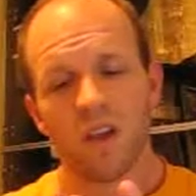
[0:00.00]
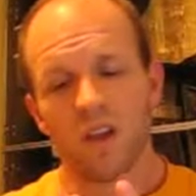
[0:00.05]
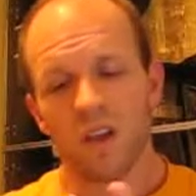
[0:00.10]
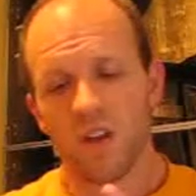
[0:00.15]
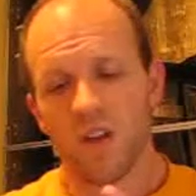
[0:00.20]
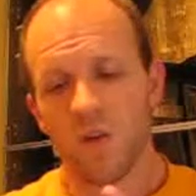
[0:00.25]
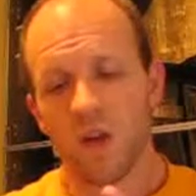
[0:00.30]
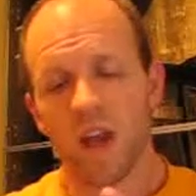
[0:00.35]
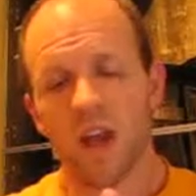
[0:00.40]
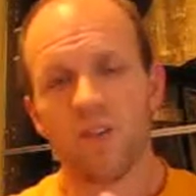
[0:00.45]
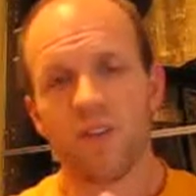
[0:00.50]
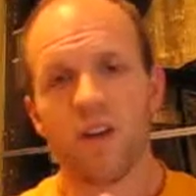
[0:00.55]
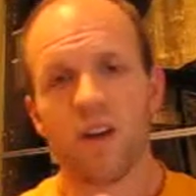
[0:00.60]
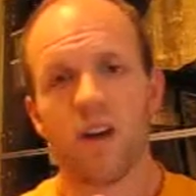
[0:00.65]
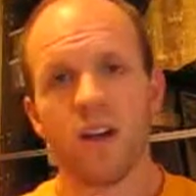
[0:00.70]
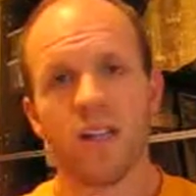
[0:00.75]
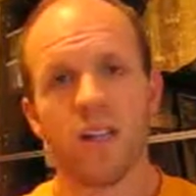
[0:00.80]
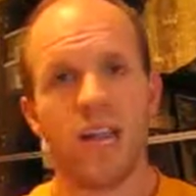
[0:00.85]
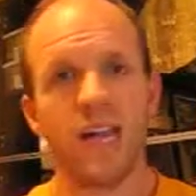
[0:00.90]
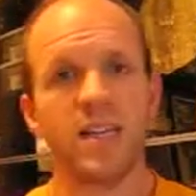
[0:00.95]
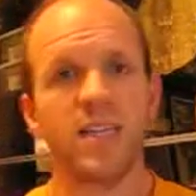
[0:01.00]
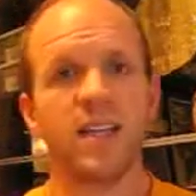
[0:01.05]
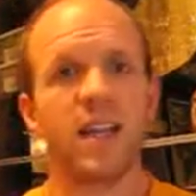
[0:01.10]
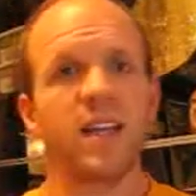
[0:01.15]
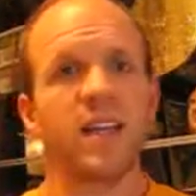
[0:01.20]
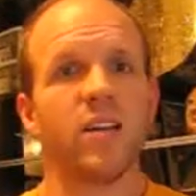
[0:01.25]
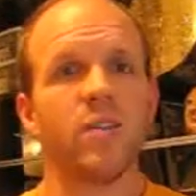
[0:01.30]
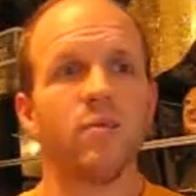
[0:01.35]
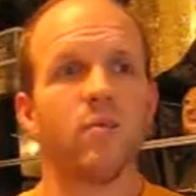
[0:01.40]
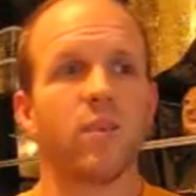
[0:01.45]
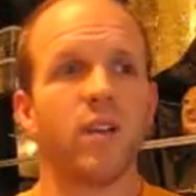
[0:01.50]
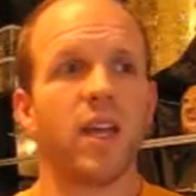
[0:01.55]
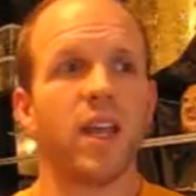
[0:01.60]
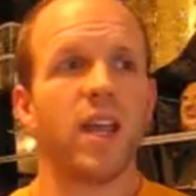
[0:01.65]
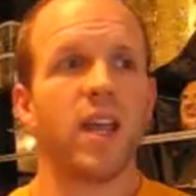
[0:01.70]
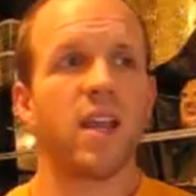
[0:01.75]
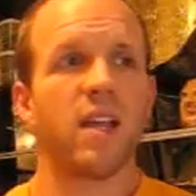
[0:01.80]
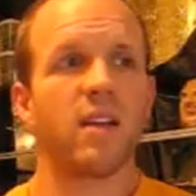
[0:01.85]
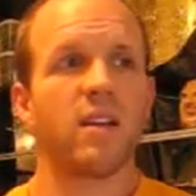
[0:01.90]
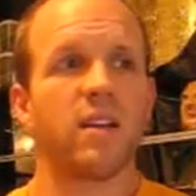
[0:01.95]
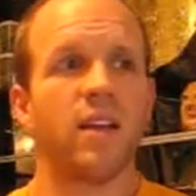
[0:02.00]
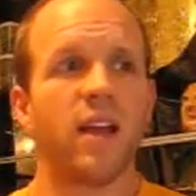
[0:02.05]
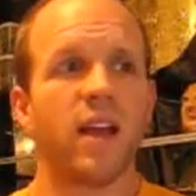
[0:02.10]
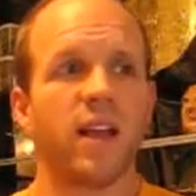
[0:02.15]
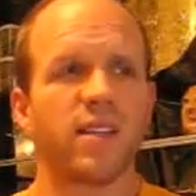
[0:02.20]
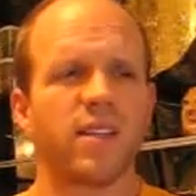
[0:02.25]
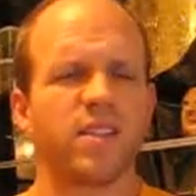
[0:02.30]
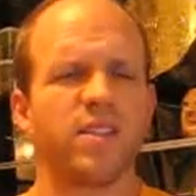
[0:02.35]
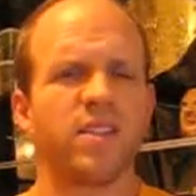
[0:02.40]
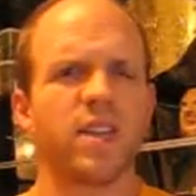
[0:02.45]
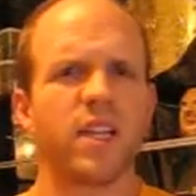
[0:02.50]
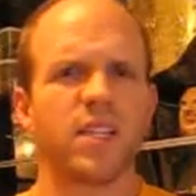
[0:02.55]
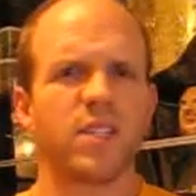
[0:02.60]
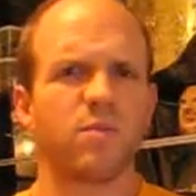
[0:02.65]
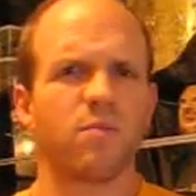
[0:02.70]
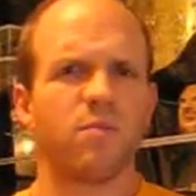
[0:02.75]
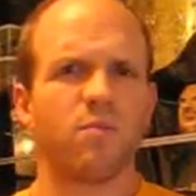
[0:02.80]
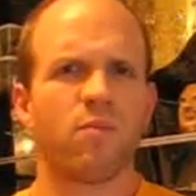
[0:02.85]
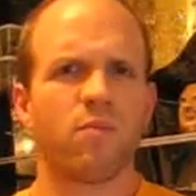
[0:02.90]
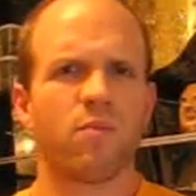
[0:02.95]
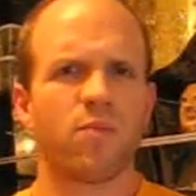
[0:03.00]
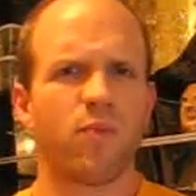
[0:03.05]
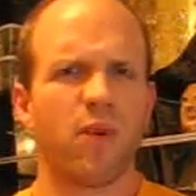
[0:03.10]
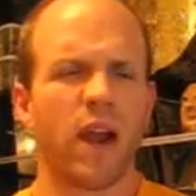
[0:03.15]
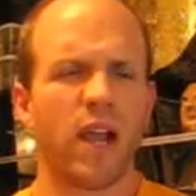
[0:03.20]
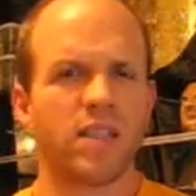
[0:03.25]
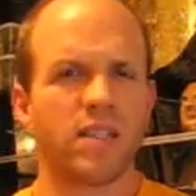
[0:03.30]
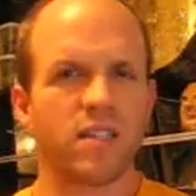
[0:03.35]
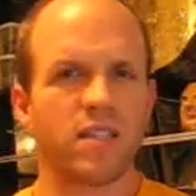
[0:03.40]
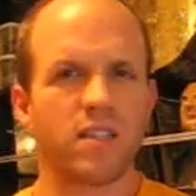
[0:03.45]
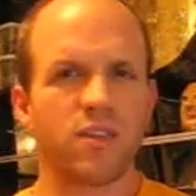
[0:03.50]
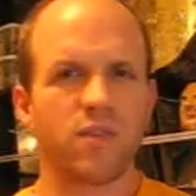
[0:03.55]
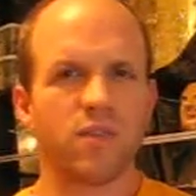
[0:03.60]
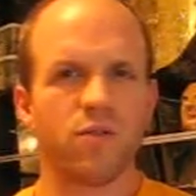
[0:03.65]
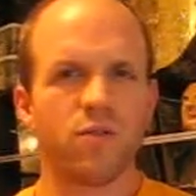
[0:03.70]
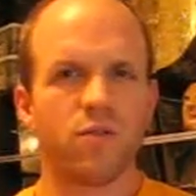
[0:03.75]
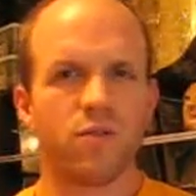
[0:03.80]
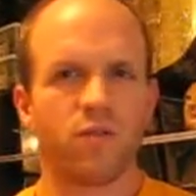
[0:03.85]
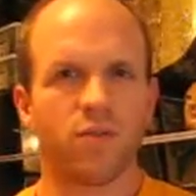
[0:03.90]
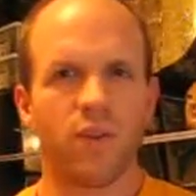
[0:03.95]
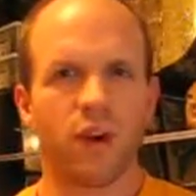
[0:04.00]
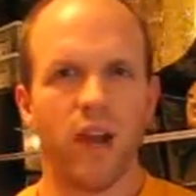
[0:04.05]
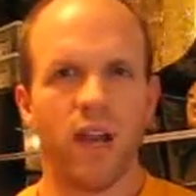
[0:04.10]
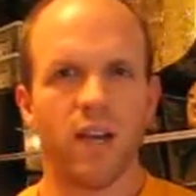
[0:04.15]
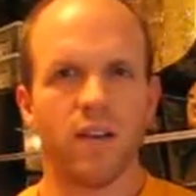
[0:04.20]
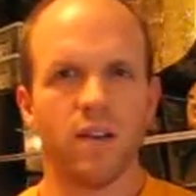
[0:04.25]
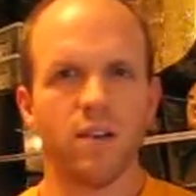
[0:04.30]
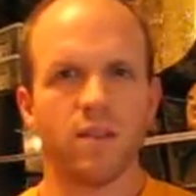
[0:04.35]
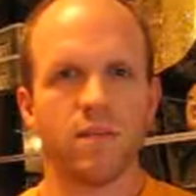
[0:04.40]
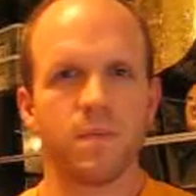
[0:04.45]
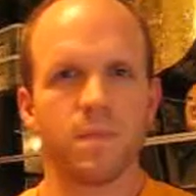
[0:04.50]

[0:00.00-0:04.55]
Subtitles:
You have Kat Dennings playing essentially his prostitute friend.